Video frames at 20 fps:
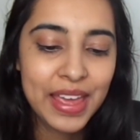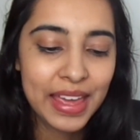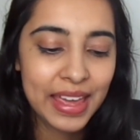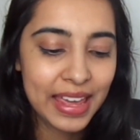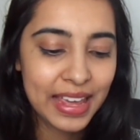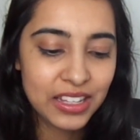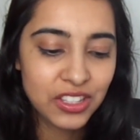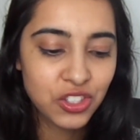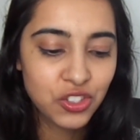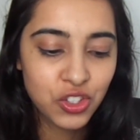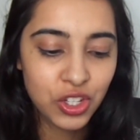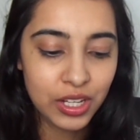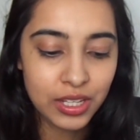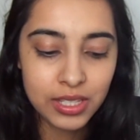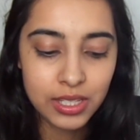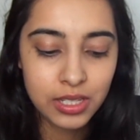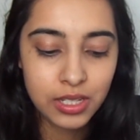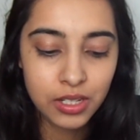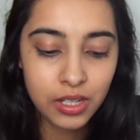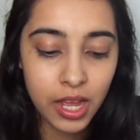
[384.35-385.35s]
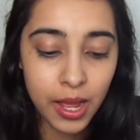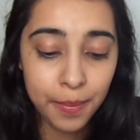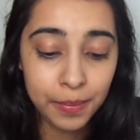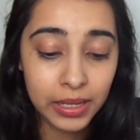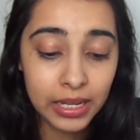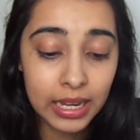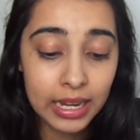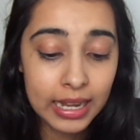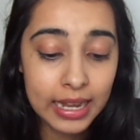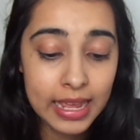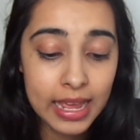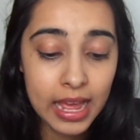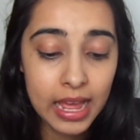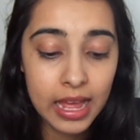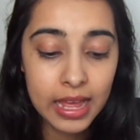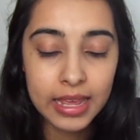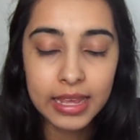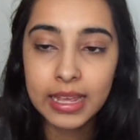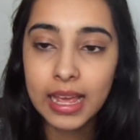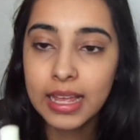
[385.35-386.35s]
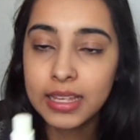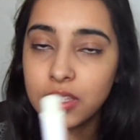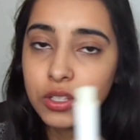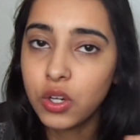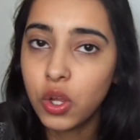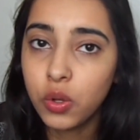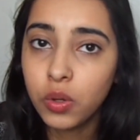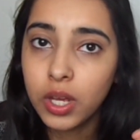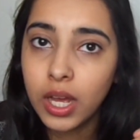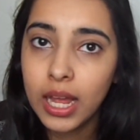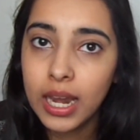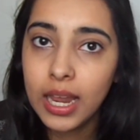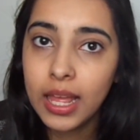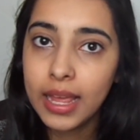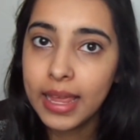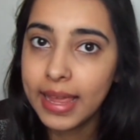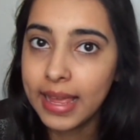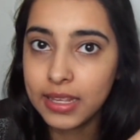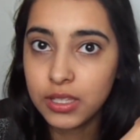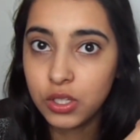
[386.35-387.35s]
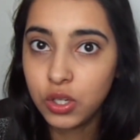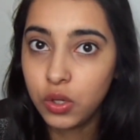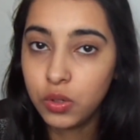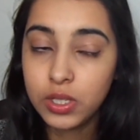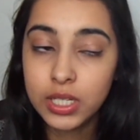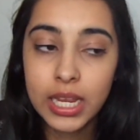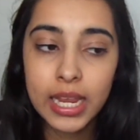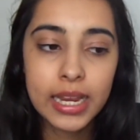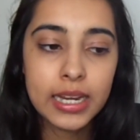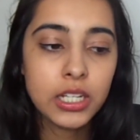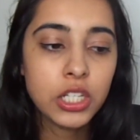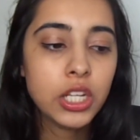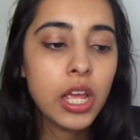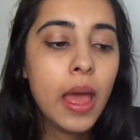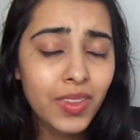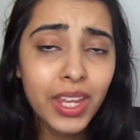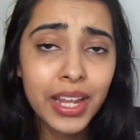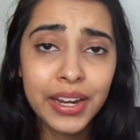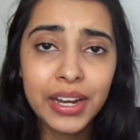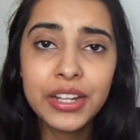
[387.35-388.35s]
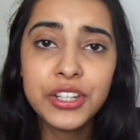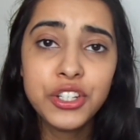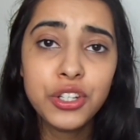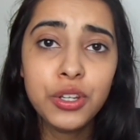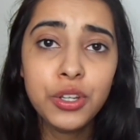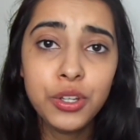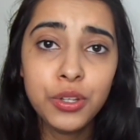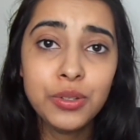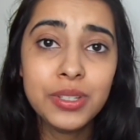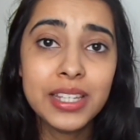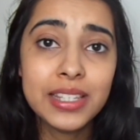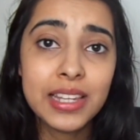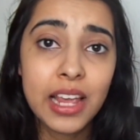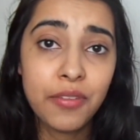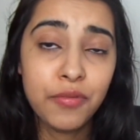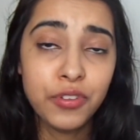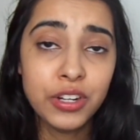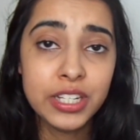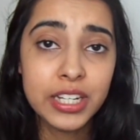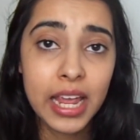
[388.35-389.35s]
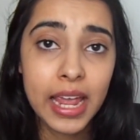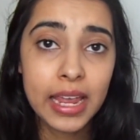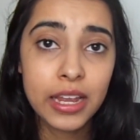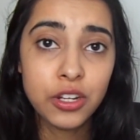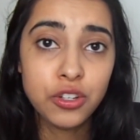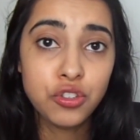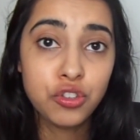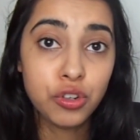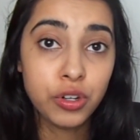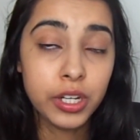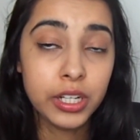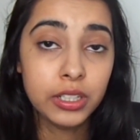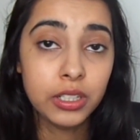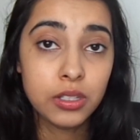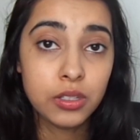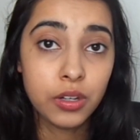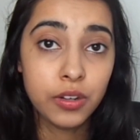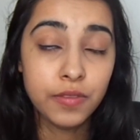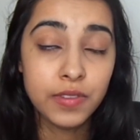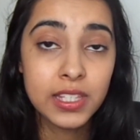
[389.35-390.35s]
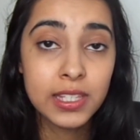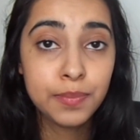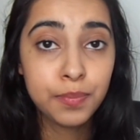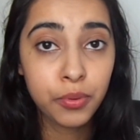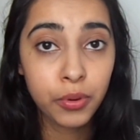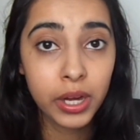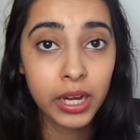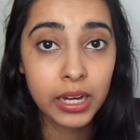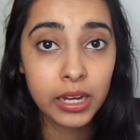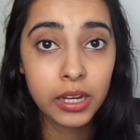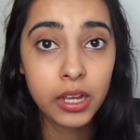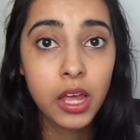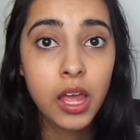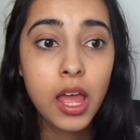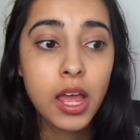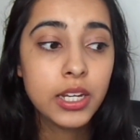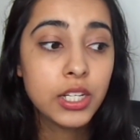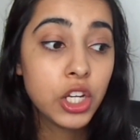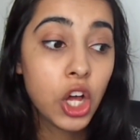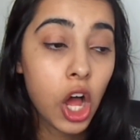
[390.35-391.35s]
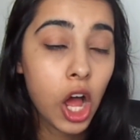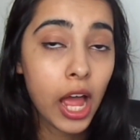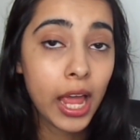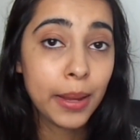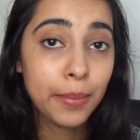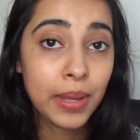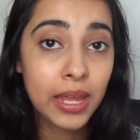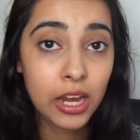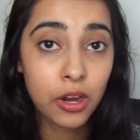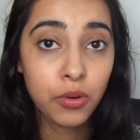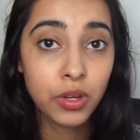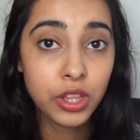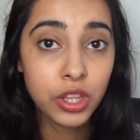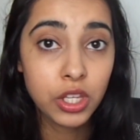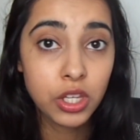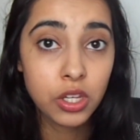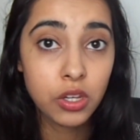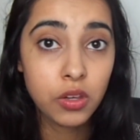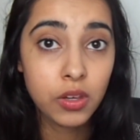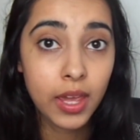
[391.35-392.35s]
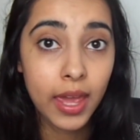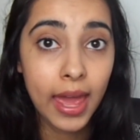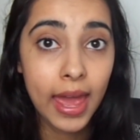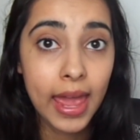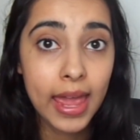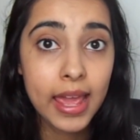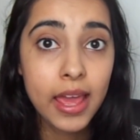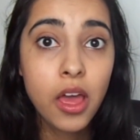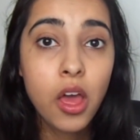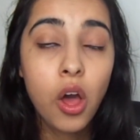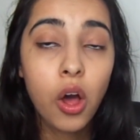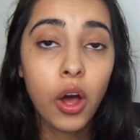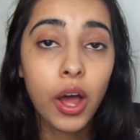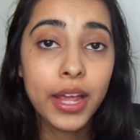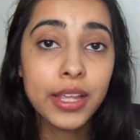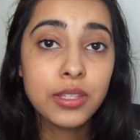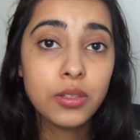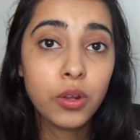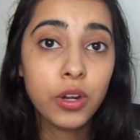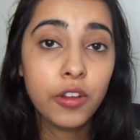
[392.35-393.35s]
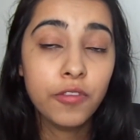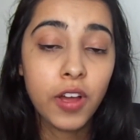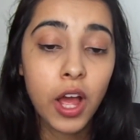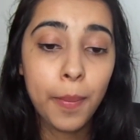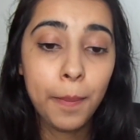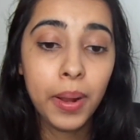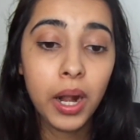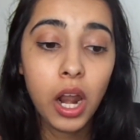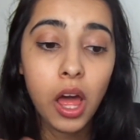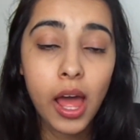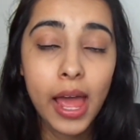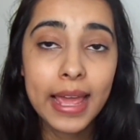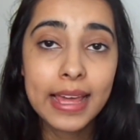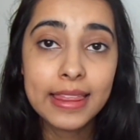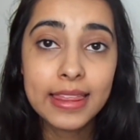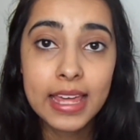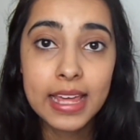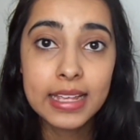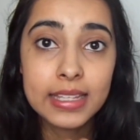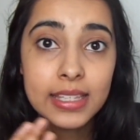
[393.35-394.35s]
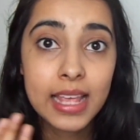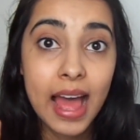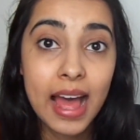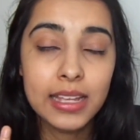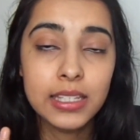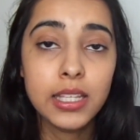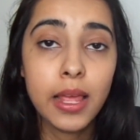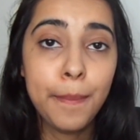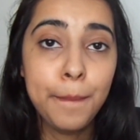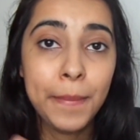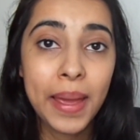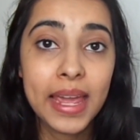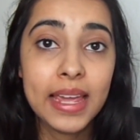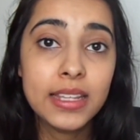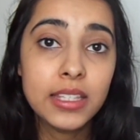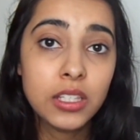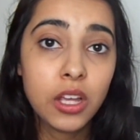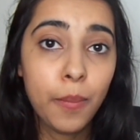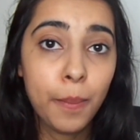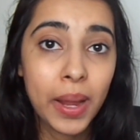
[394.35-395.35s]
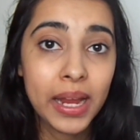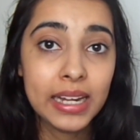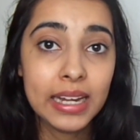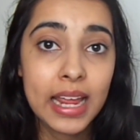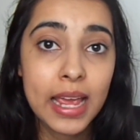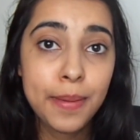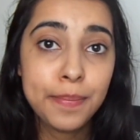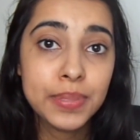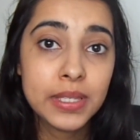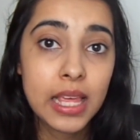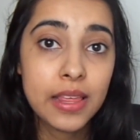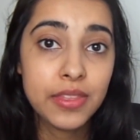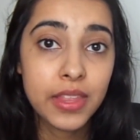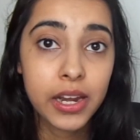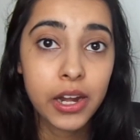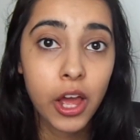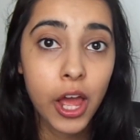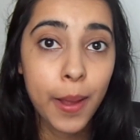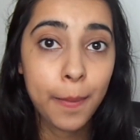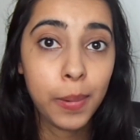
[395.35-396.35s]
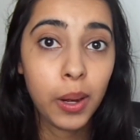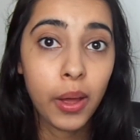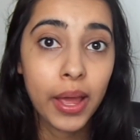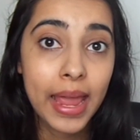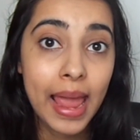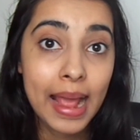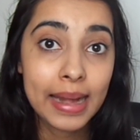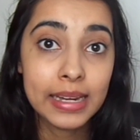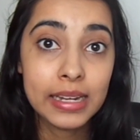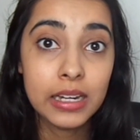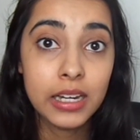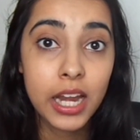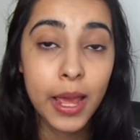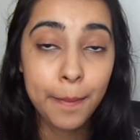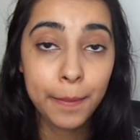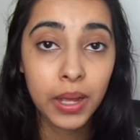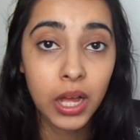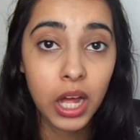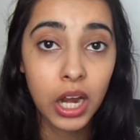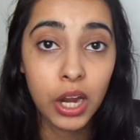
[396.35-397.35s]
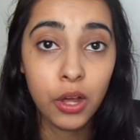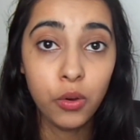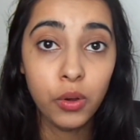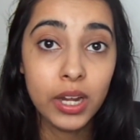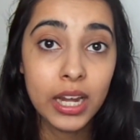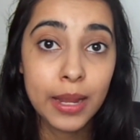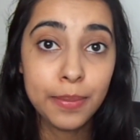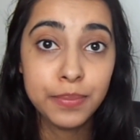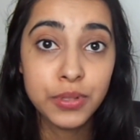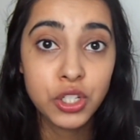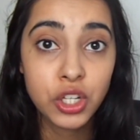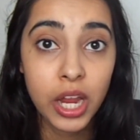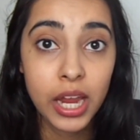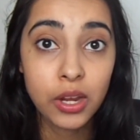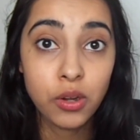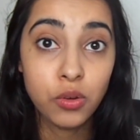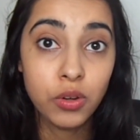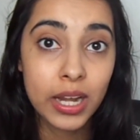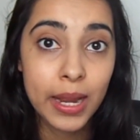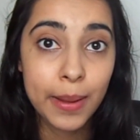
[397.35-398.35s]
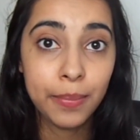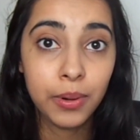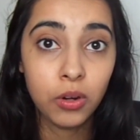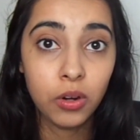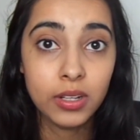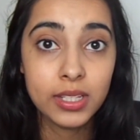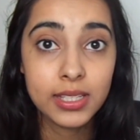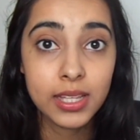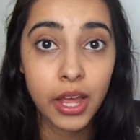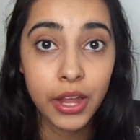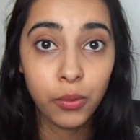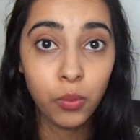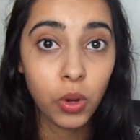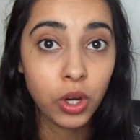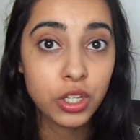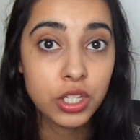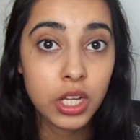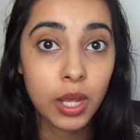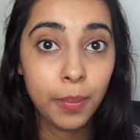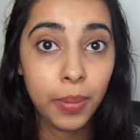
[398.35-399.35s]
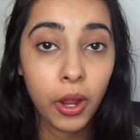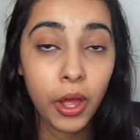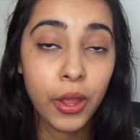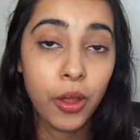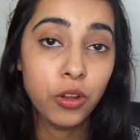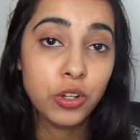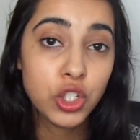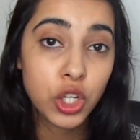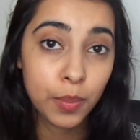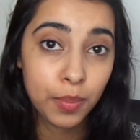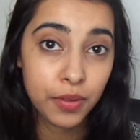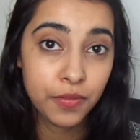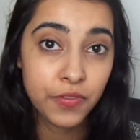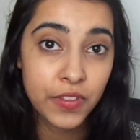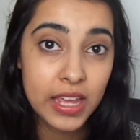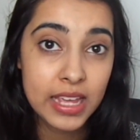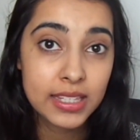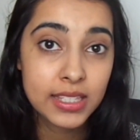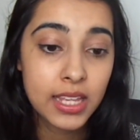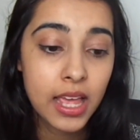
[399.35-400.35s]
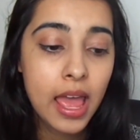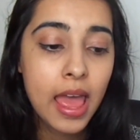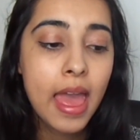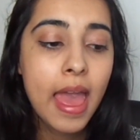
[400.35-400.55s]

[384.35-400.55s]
It's just clear, it has no colour, it has no tint, and I do use this every day during the sort of spring time here in the UK. I sort of apply this as a base on my lips, and then I apply any lip colour or lip shade or lip gloss that I want to apply on top of this.